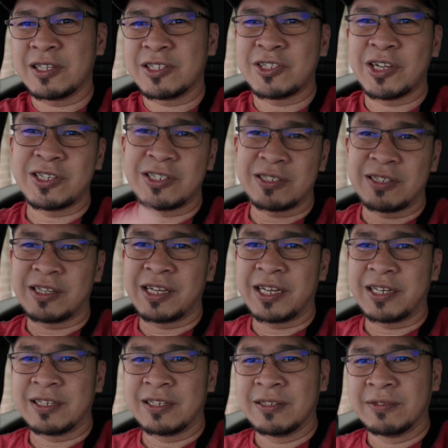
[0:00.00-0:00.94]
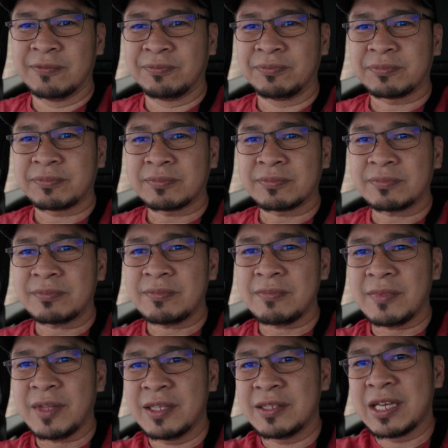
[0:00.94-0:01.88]
Changing the light.
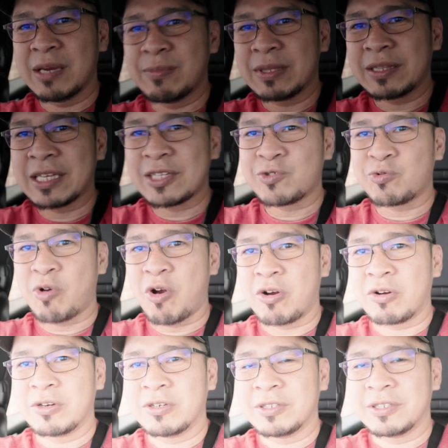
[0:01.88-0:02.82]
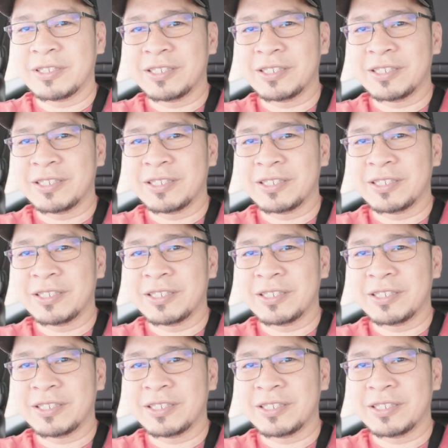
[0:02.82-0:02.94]
Damn it, that's wrong.